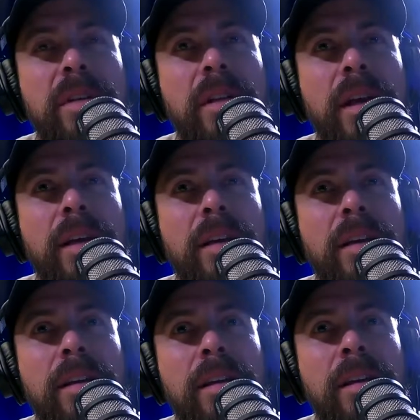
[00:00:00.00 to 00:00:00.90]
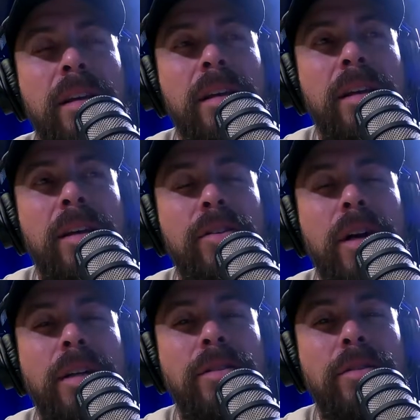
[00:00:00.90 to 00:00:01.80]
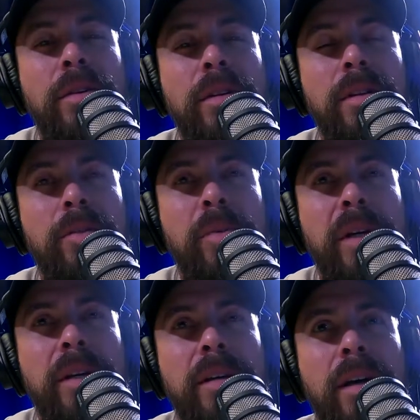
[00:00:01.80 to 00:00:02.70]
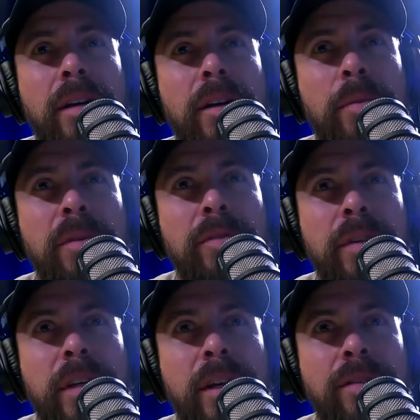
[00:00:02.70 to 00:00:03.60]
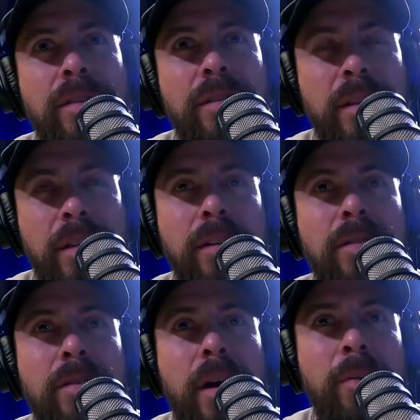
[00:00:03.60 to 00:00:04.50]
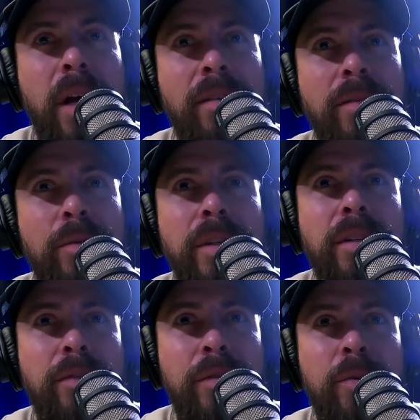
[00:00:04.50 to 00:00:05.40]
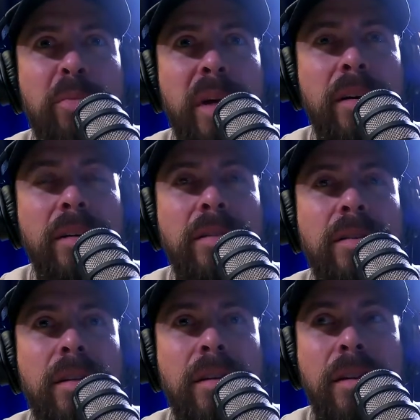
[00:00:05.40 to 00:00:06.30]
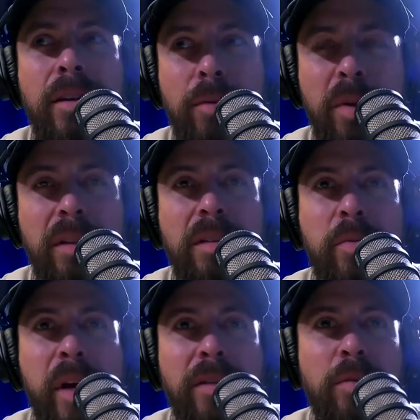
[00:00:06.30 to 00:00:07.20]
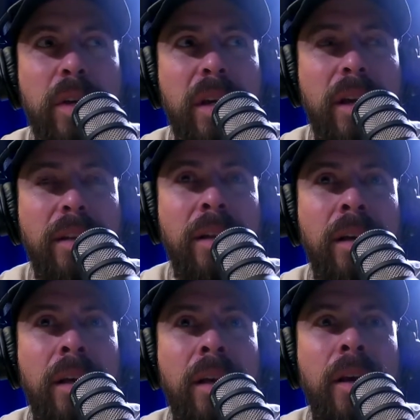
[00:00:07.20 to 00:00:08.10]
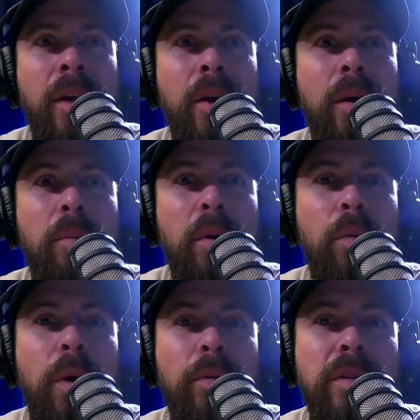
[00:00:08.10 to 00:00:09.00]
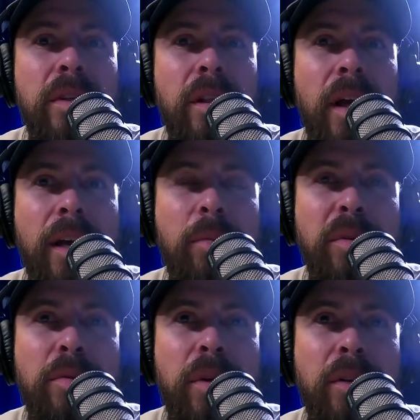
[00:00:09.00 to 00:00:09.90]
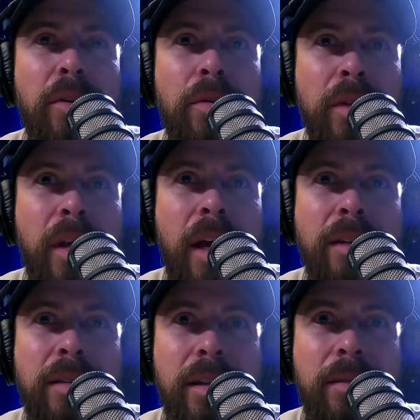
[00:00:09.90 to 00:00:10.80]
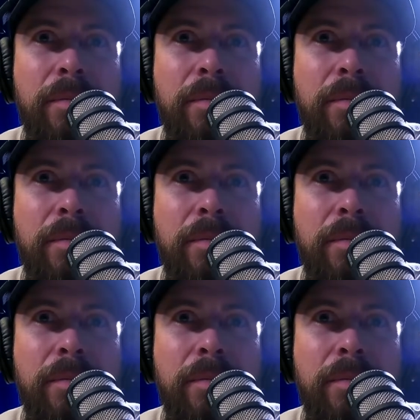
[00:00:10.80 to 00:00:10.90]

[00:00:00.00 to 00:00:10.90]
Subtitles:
like? You got into it a little bit on a couple different occasions at the Instagram Live that we did for the parents a little bit this past weekend. But what was it like between you and Cassie?